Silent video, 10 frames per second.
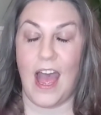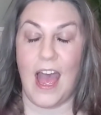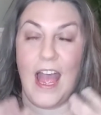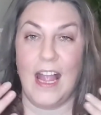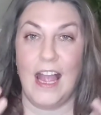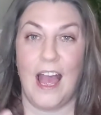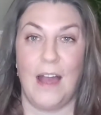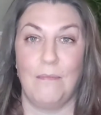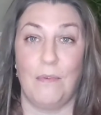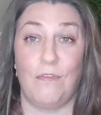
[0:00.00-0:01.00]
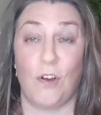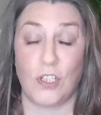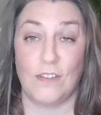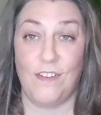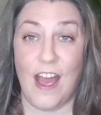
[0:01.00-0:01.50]
I am
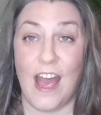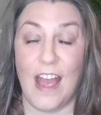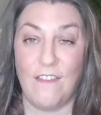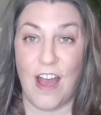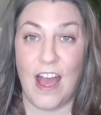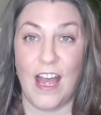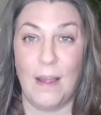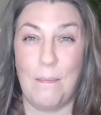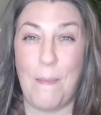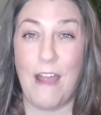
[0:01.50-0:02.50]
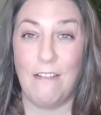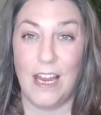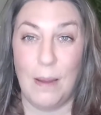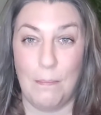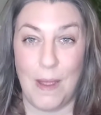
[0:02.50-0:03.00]
45, I am
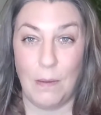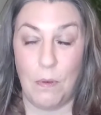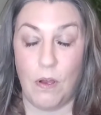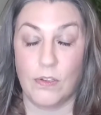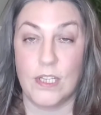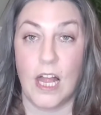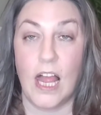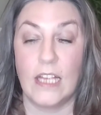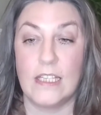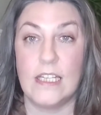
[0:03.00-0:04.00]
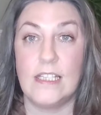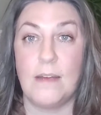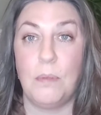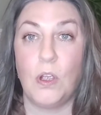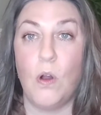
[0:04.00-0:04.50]
perimenopausal, and since
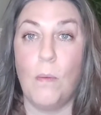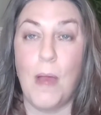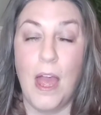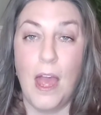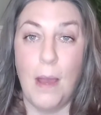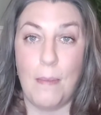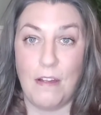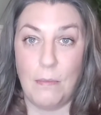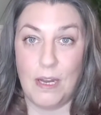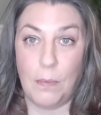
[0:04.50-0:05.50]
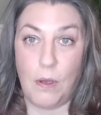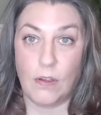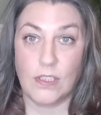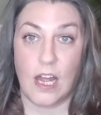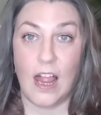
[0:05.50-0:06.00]
I've become
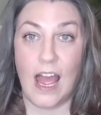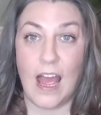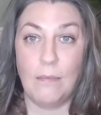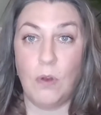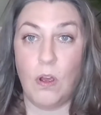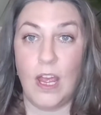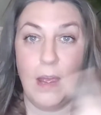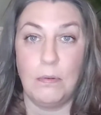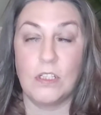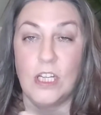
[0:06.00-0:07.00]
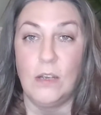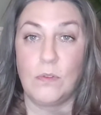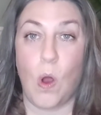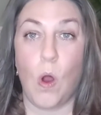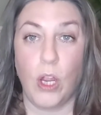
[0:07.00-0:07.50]
perimenopausal, I'm not able to
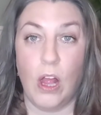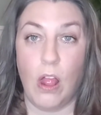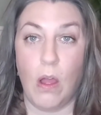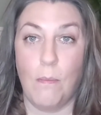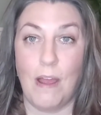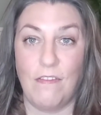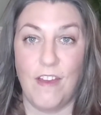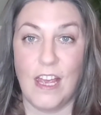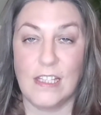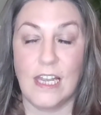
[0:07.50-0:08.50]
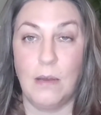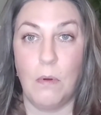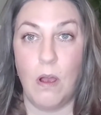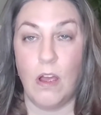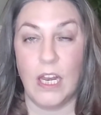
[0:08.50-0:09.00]
use oil on my face
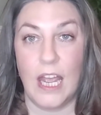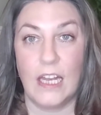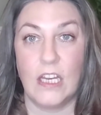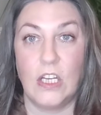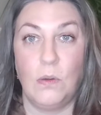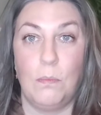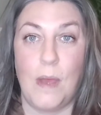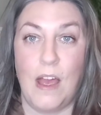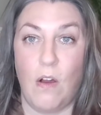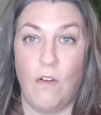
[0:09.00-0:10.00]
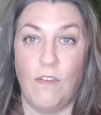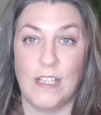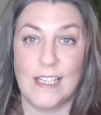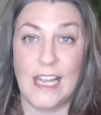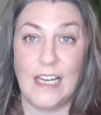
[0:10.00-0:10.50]
anymore, and I had a number of
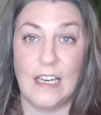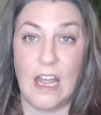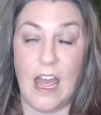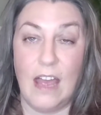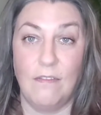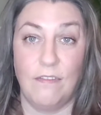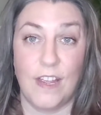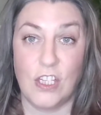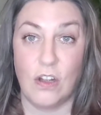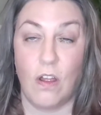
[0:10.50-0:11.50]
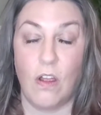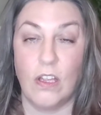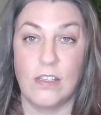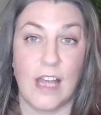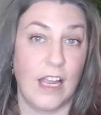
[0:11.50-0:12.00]
skin facial
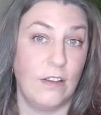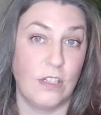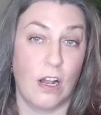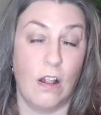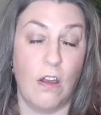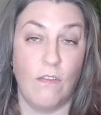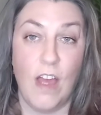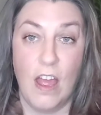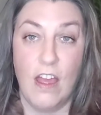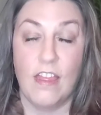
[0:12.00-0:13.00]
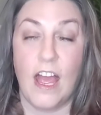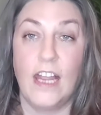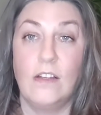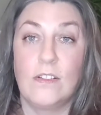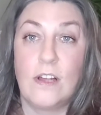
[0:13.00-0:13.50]
oils that I used to love, that I
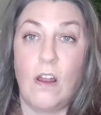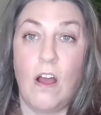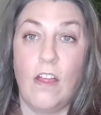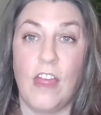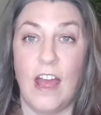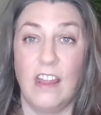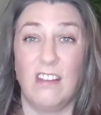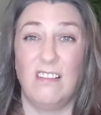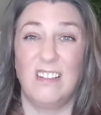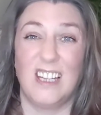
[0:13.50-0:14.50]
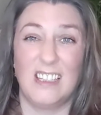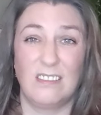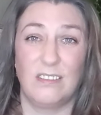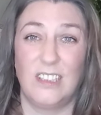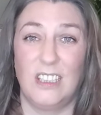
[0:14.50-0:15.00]
used a lot, that I thought, oh,
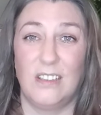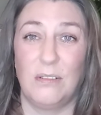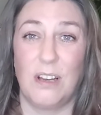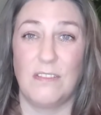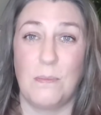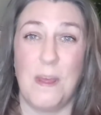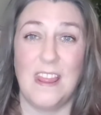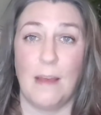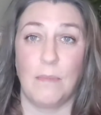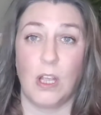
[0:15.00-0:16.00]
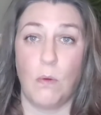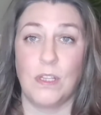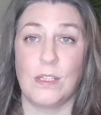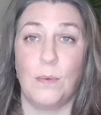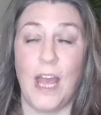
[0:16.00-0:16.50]
I'm going to have to bin them, they're
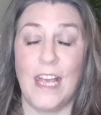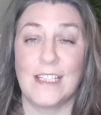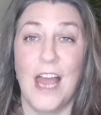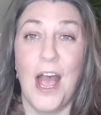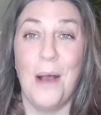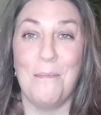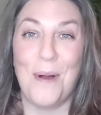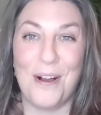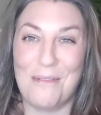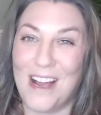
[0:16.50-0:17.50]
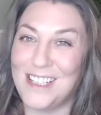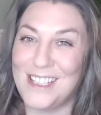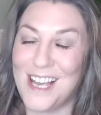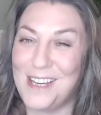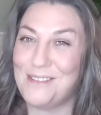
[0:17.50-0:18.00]
going to waste. But what I
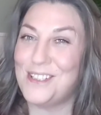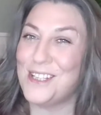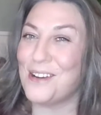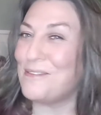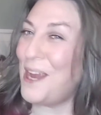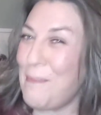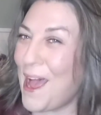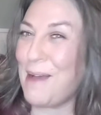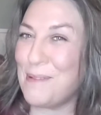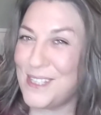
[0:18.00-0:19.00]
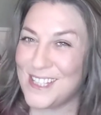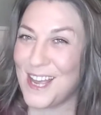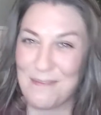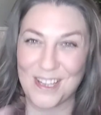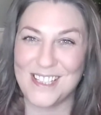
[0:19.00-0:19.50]
decided was to repurpose
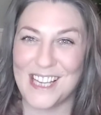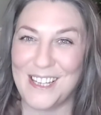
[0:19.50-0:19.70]
them, because I